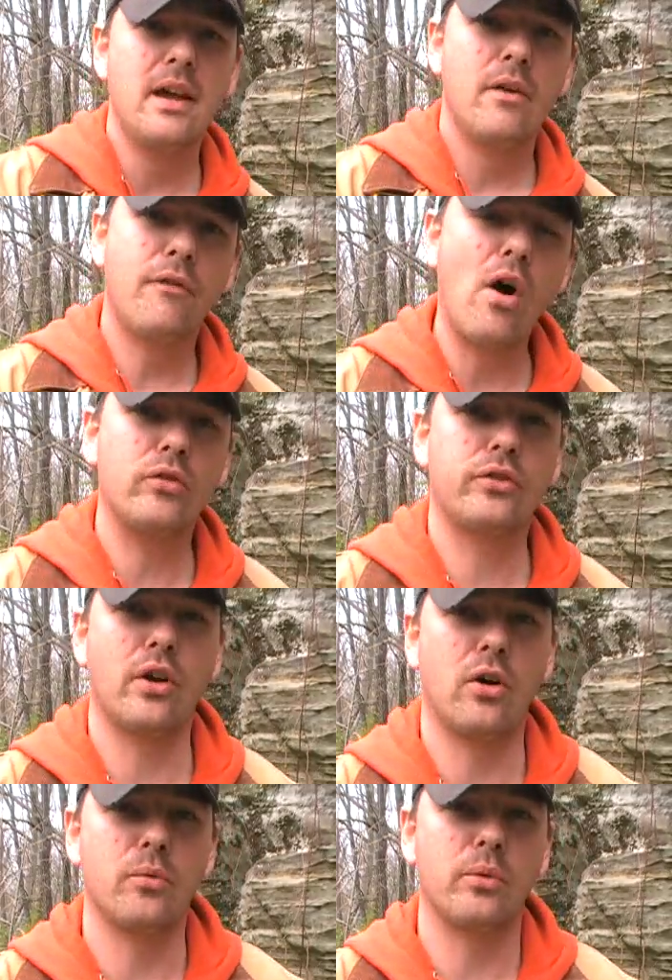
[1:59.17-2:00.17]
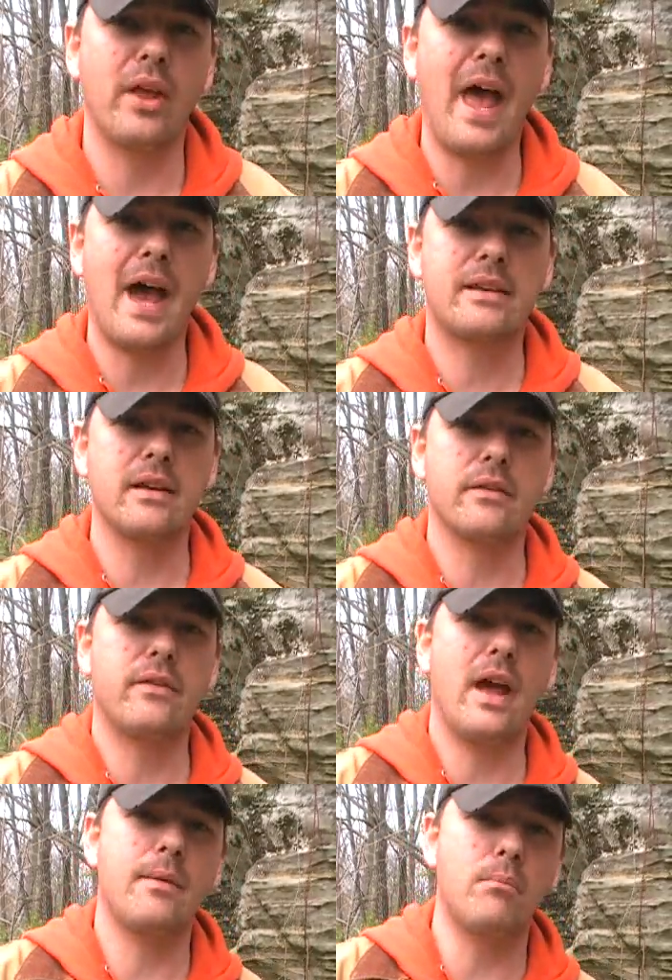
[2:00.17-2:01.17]
fault zone was
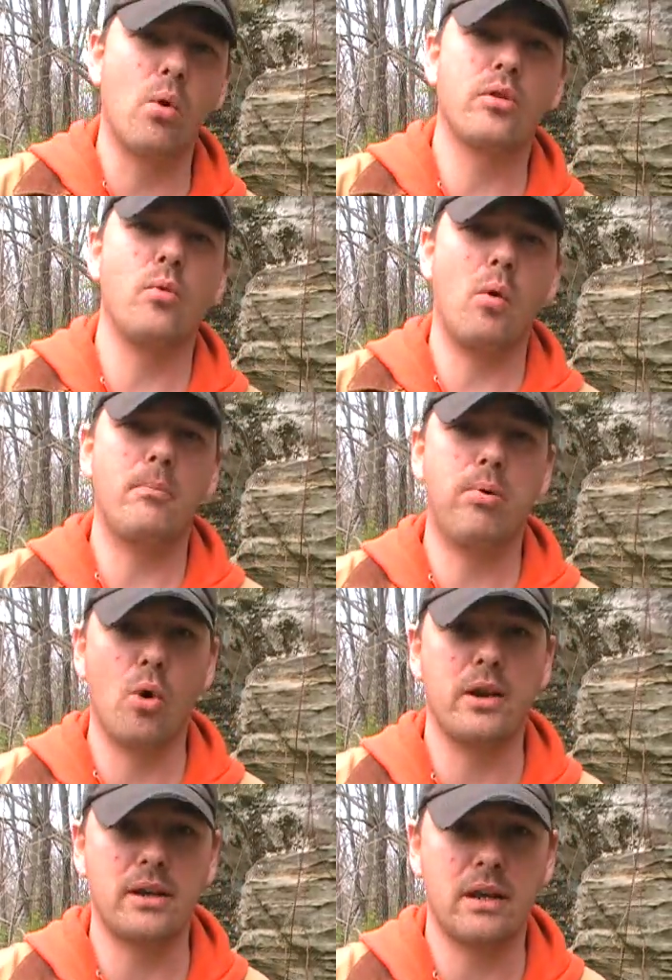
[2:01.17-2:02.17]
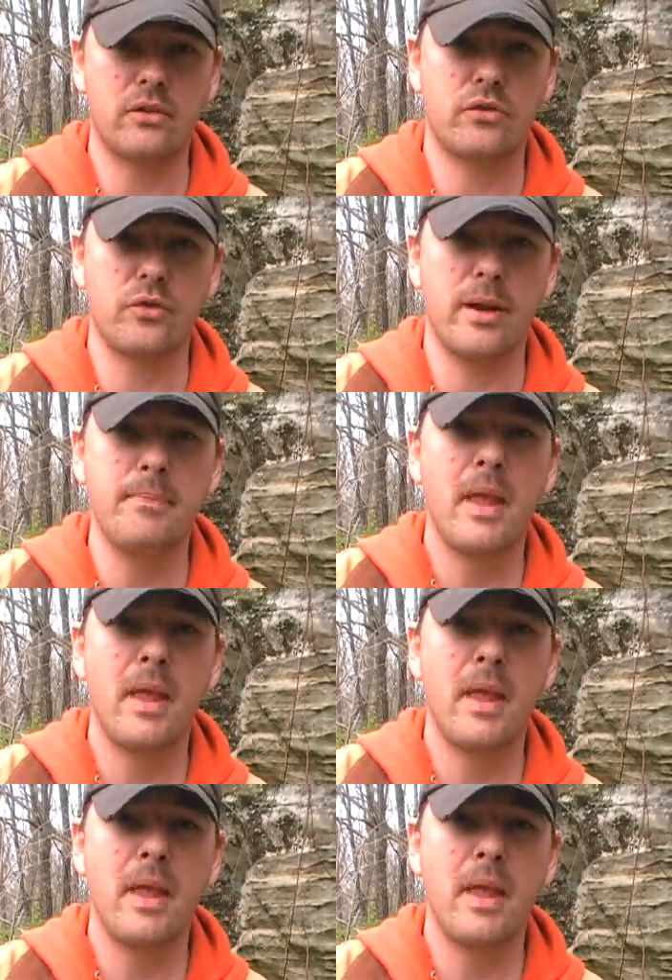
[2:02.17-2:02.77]
active at more than one point in history.